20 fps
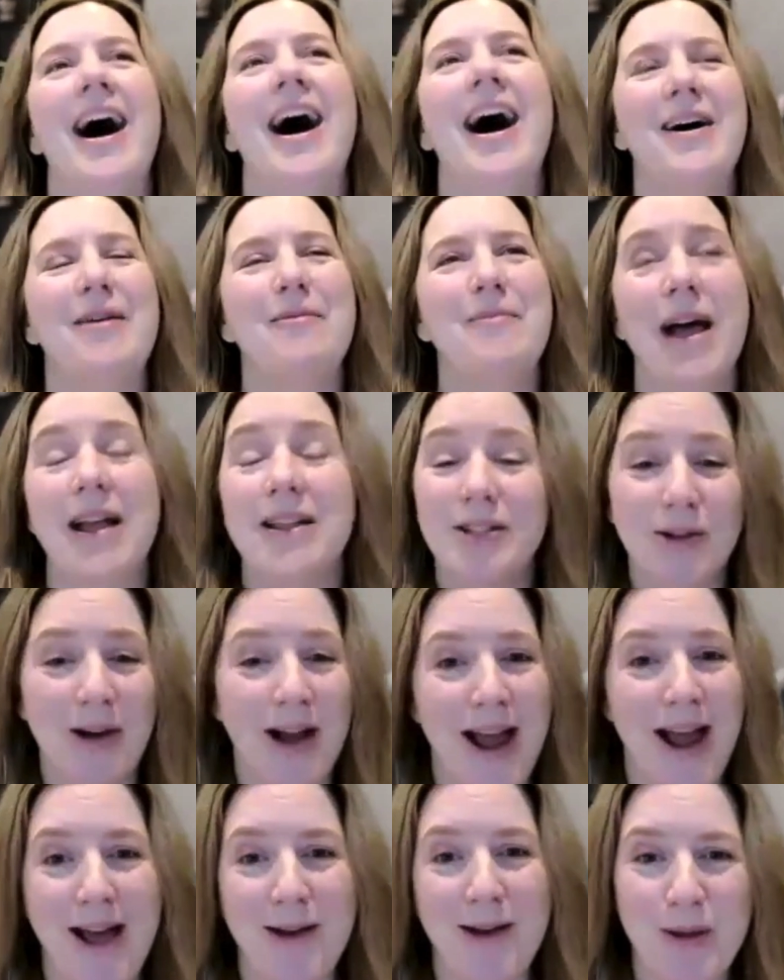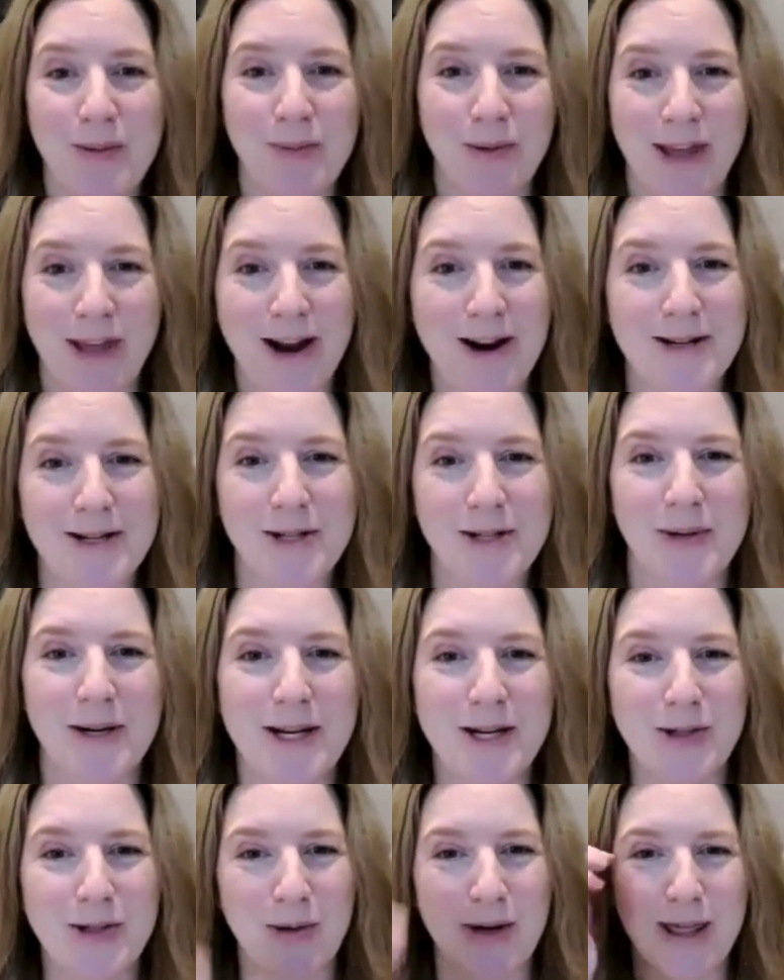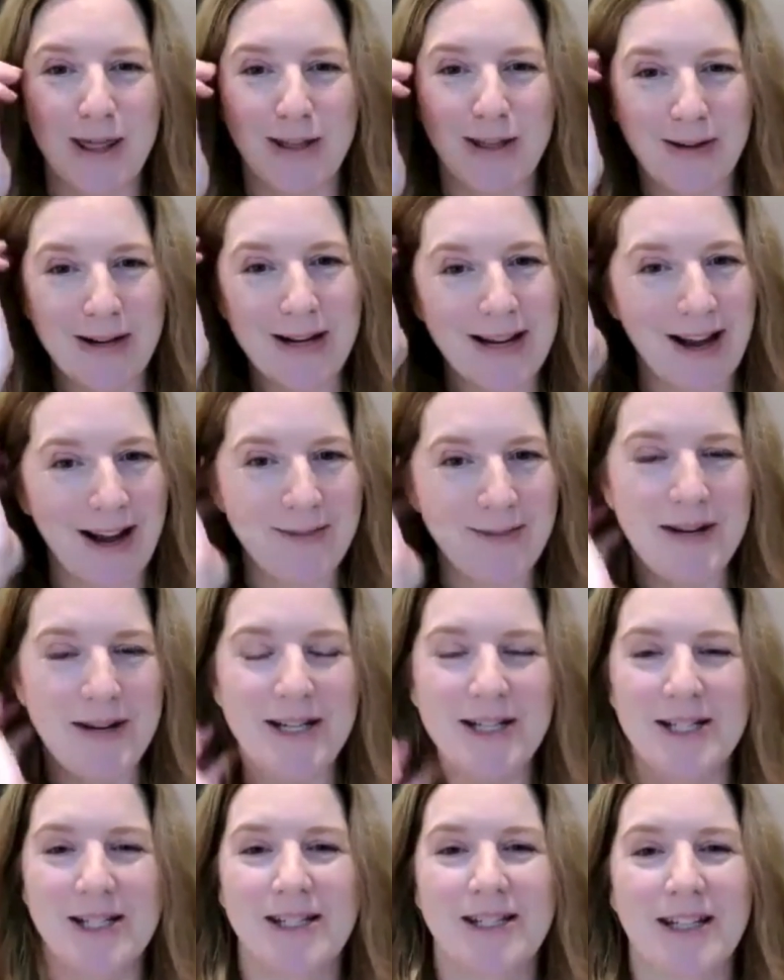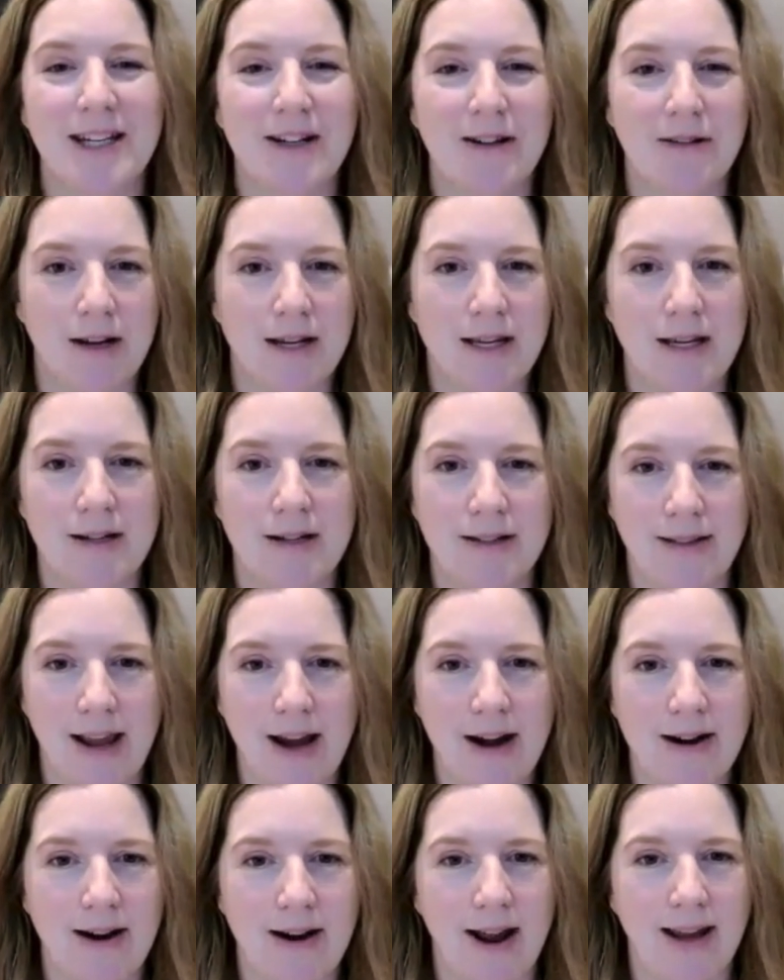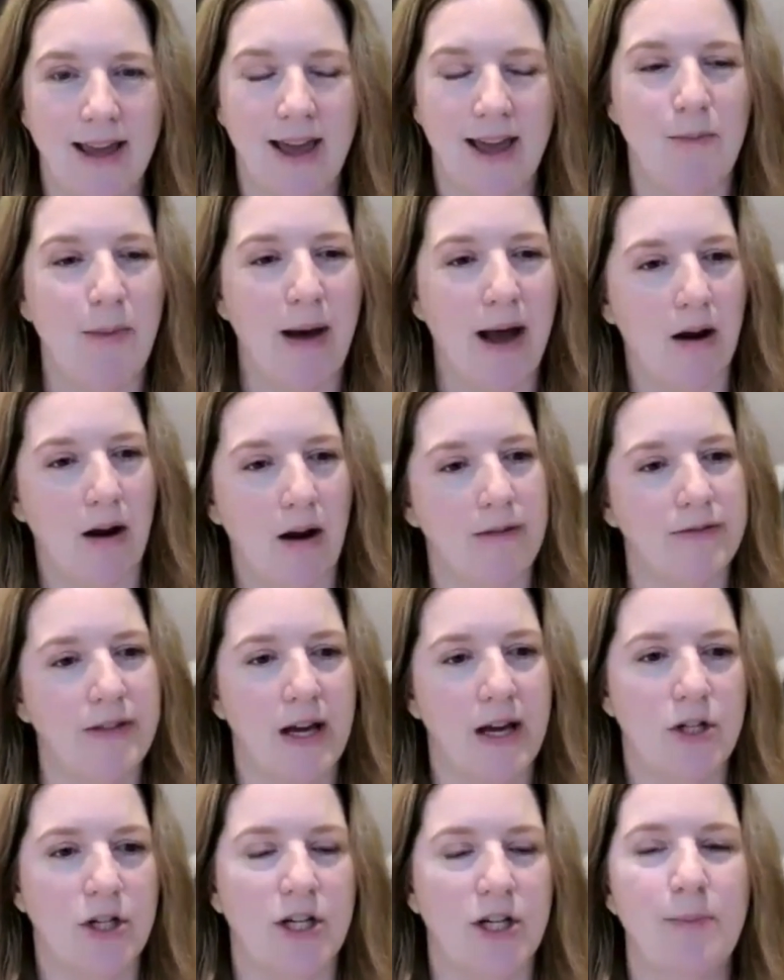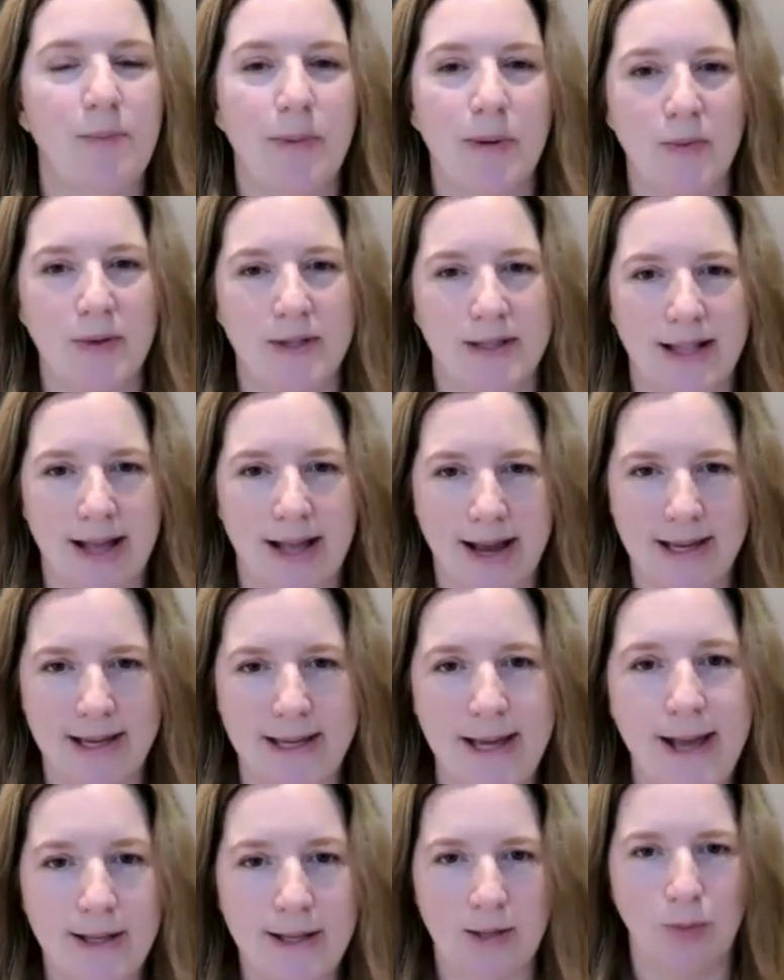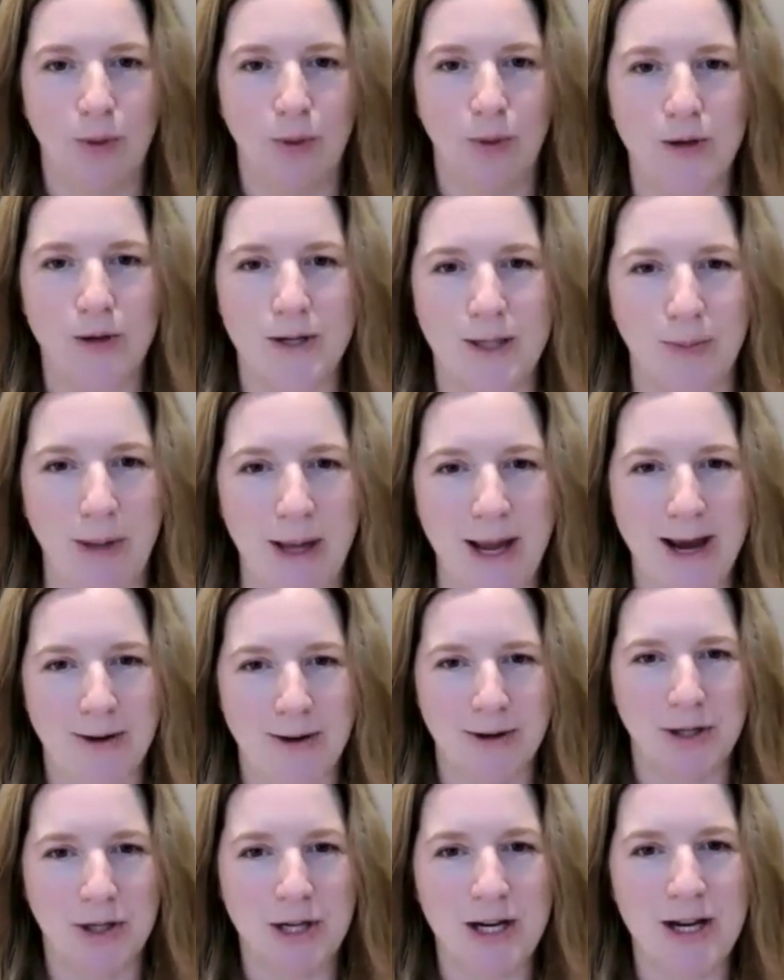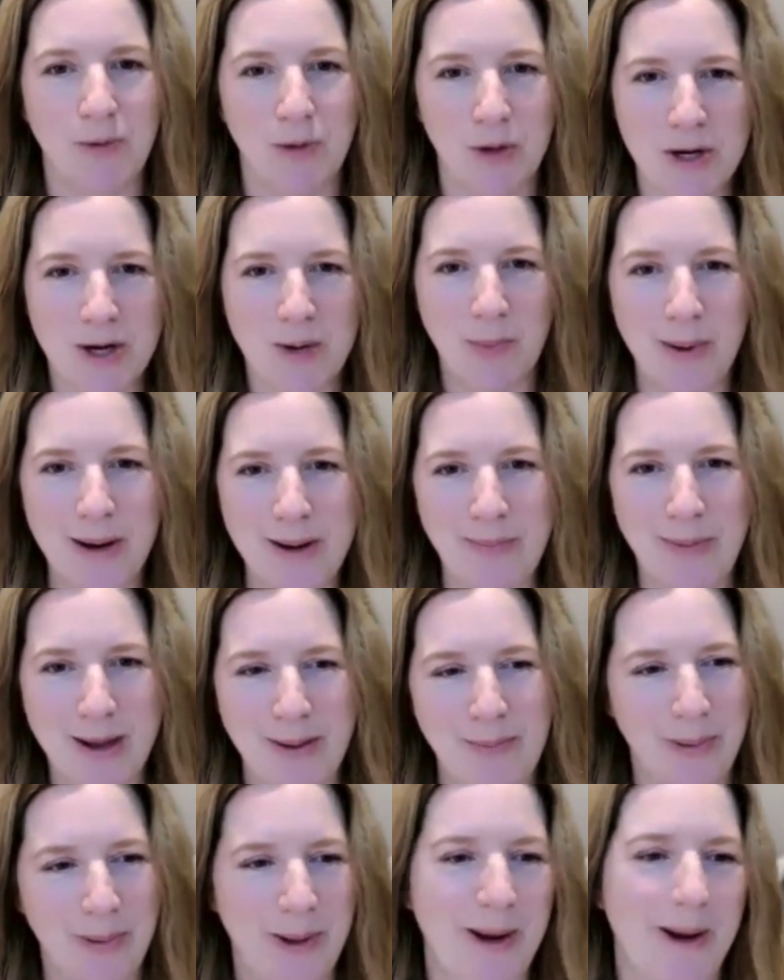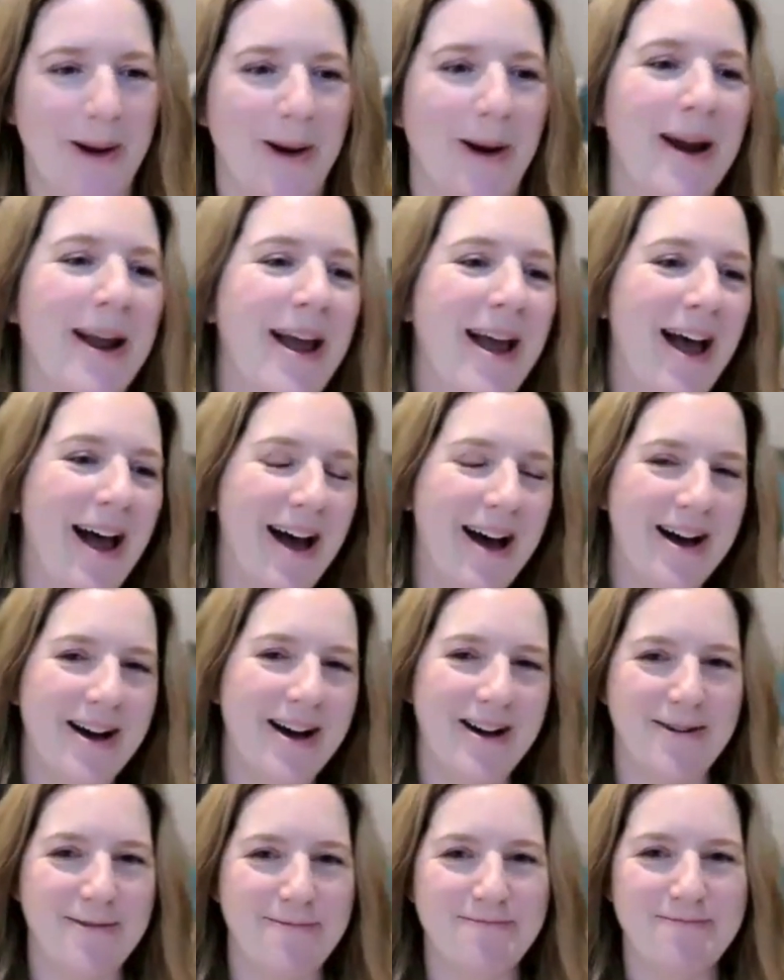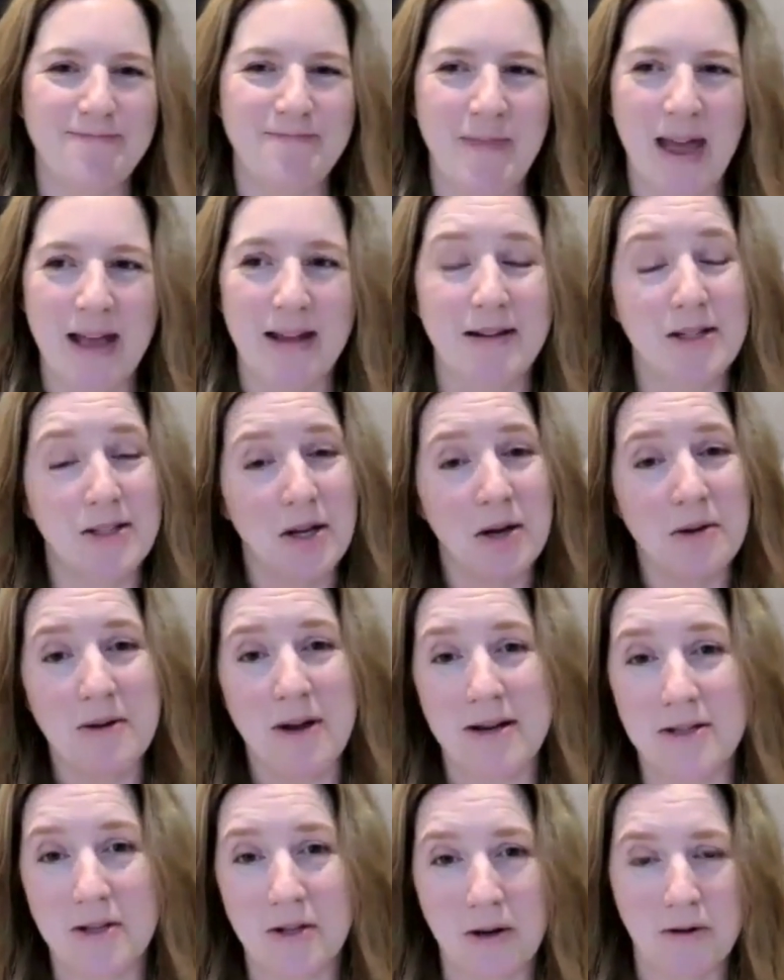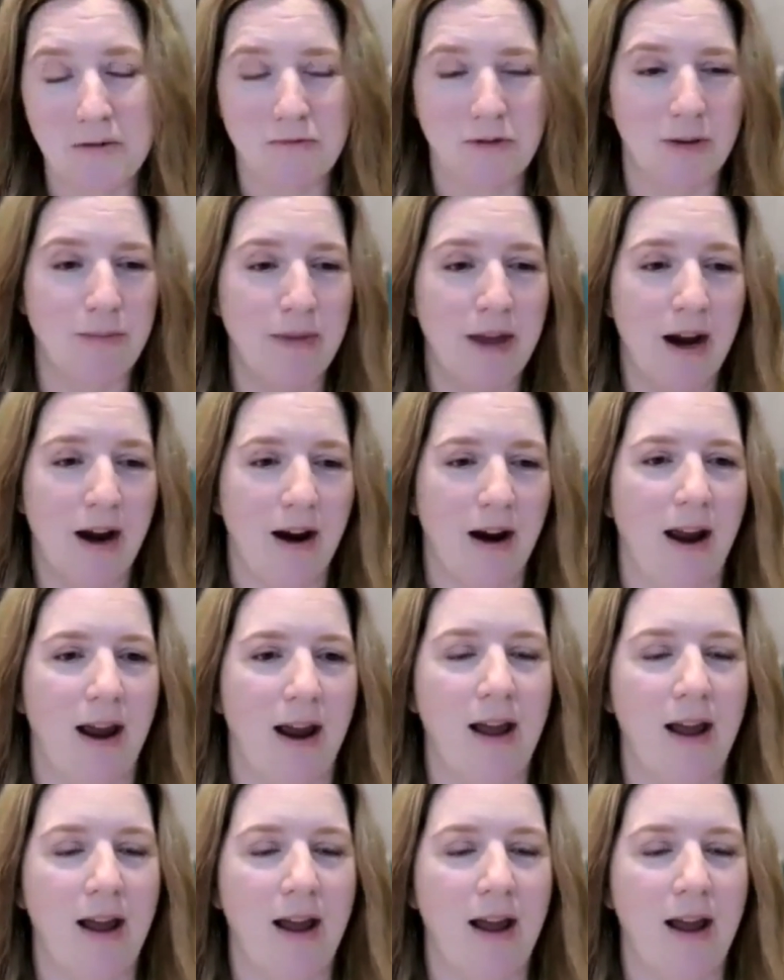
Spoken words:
And so I had people there in 2023. I mean, just, a year later, I came back off that trip and was like, yes, we're going to plan a retreat. We're going to bring people here. And so it's grown from there.